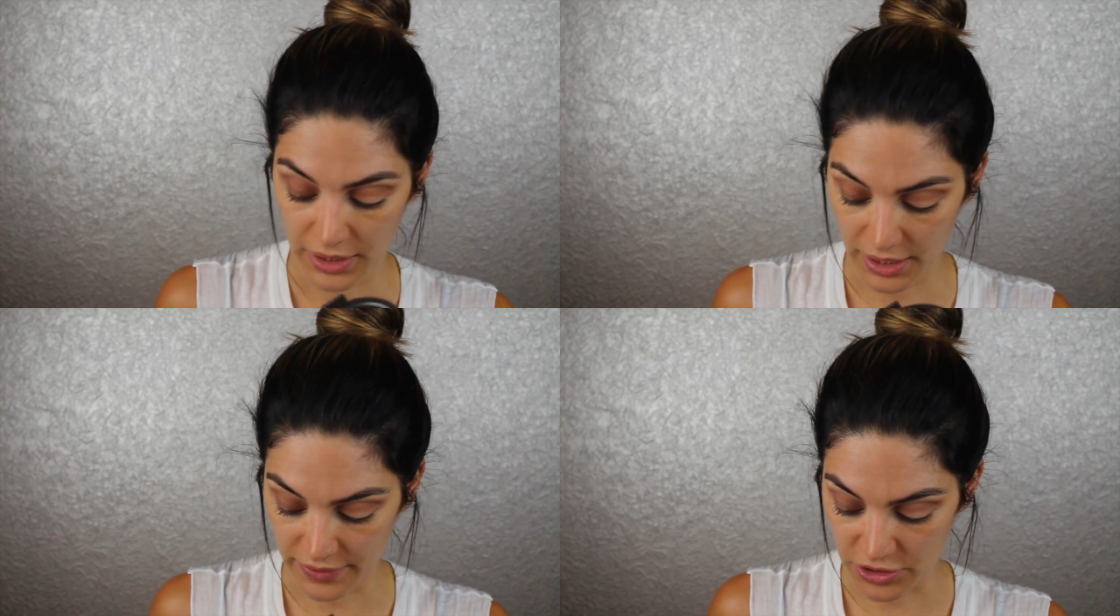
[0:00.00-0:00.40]

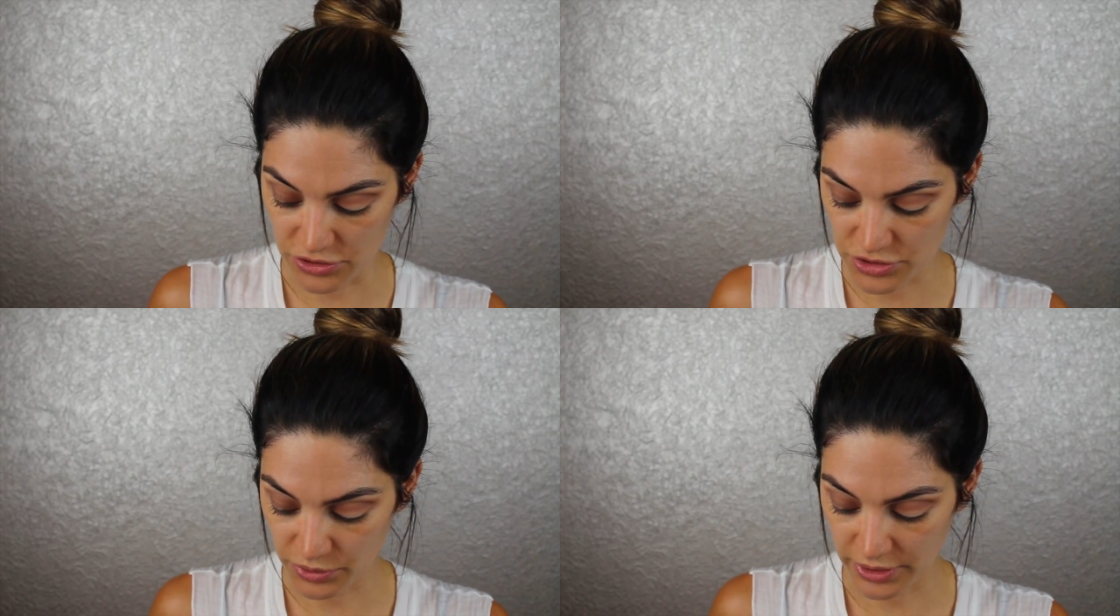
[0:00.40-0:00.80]
And then
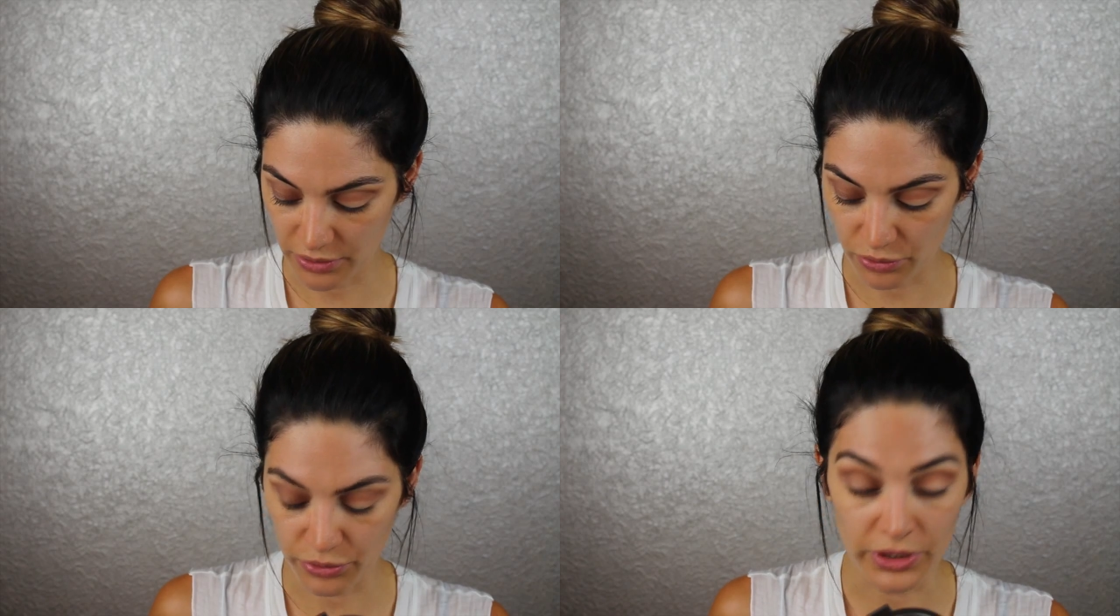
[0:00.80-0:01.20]
you just want
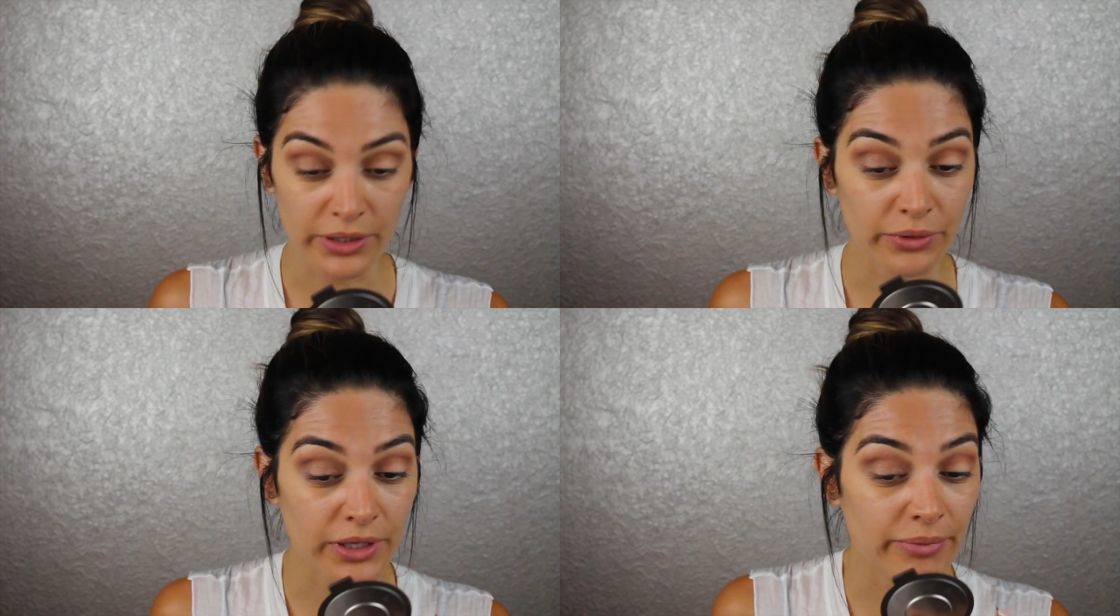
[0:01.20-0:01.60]
to
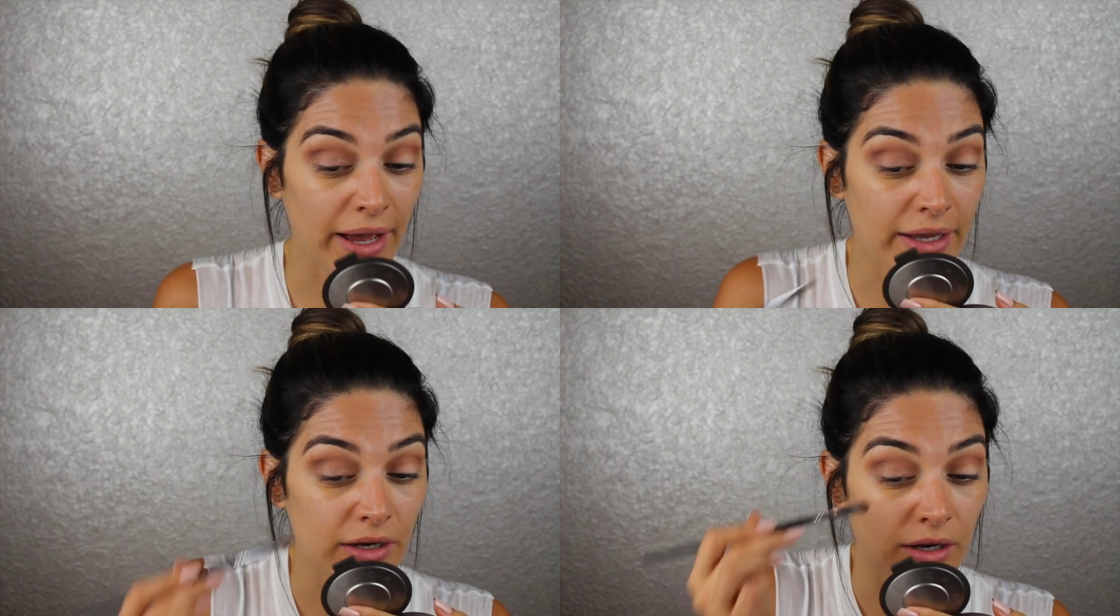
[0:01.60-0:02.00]
really, really
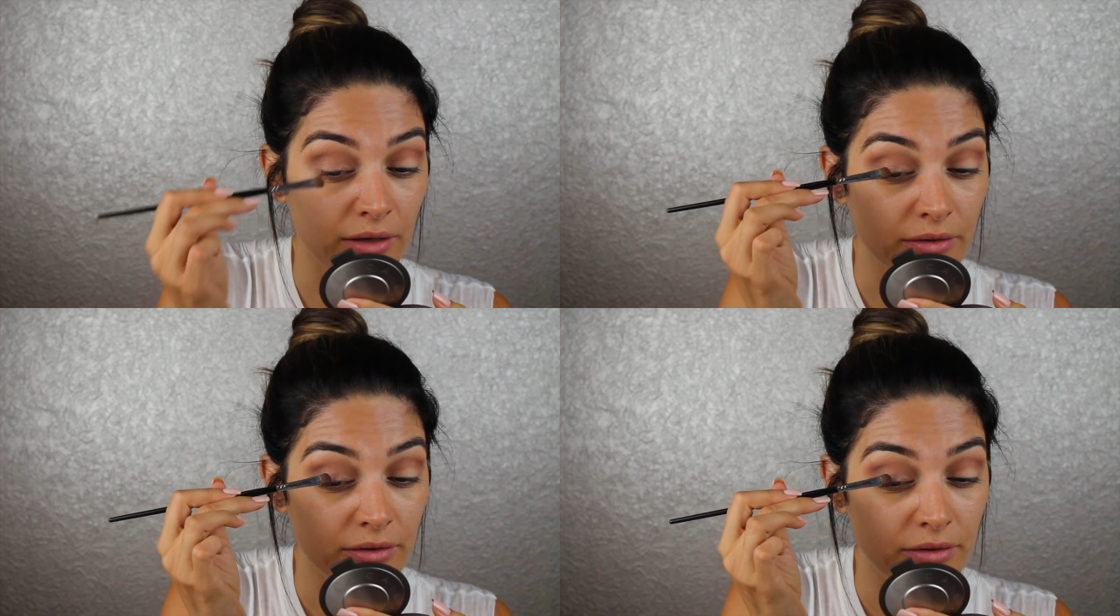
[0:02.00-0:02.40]
pack it
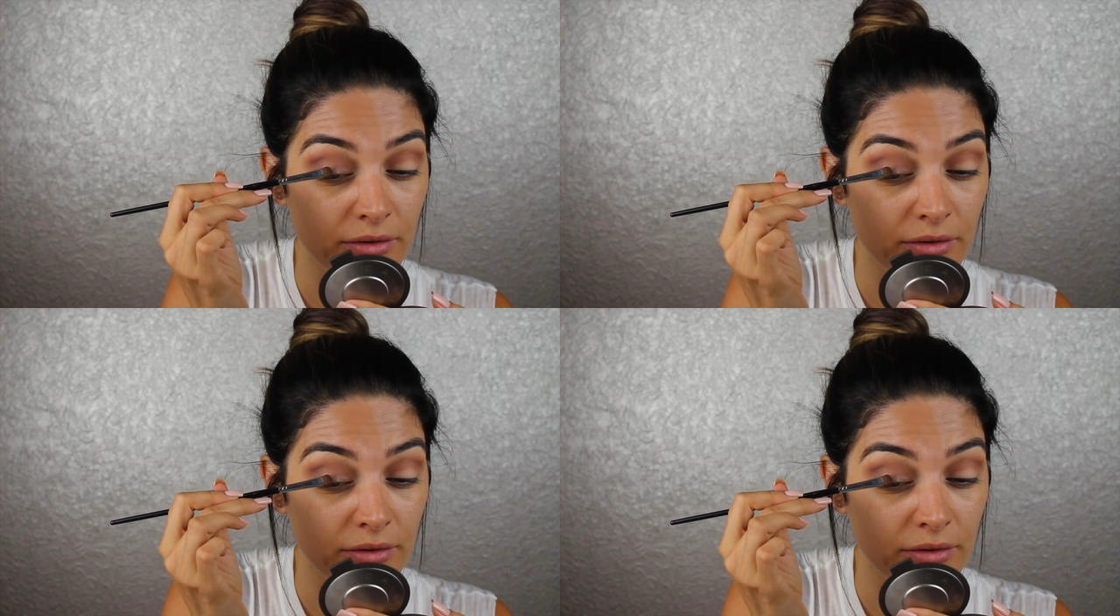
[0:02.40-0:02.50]
on.